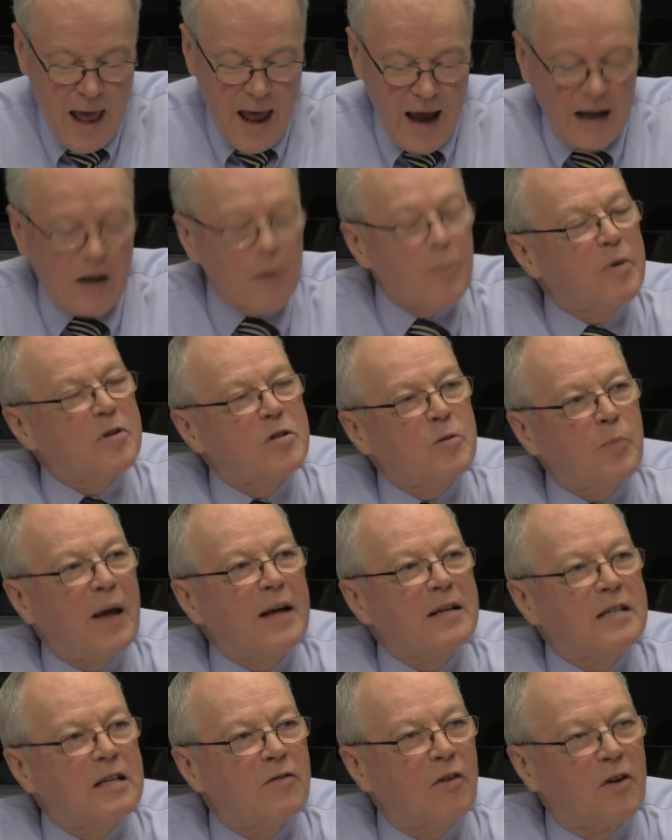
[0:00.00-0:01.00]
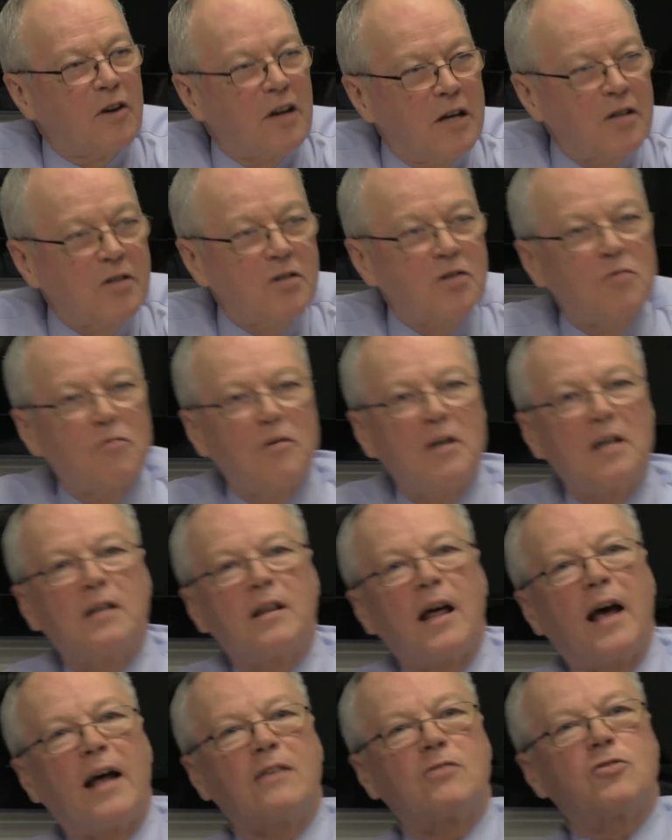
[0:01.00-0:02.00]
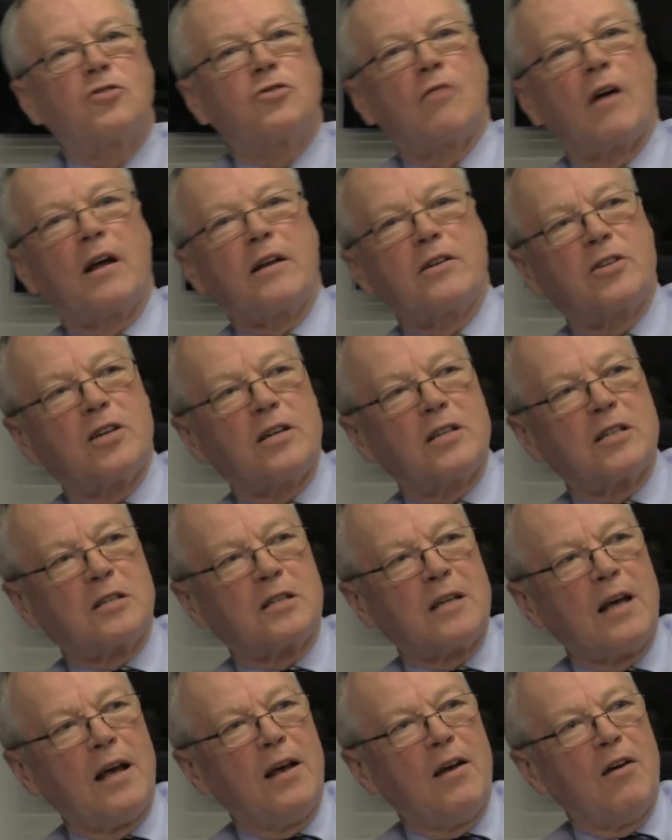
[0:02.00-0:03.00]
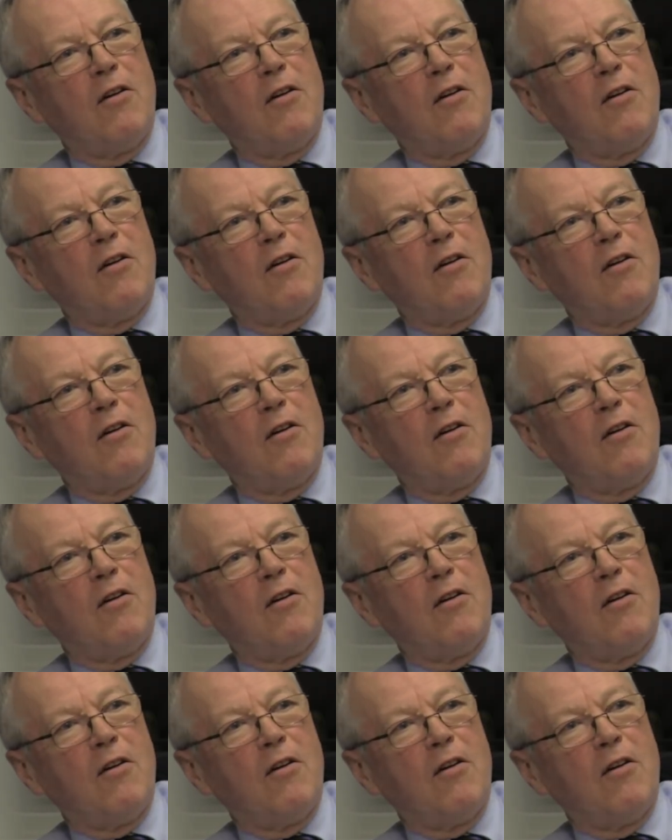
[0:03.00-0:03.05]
and a perspective on history that stretches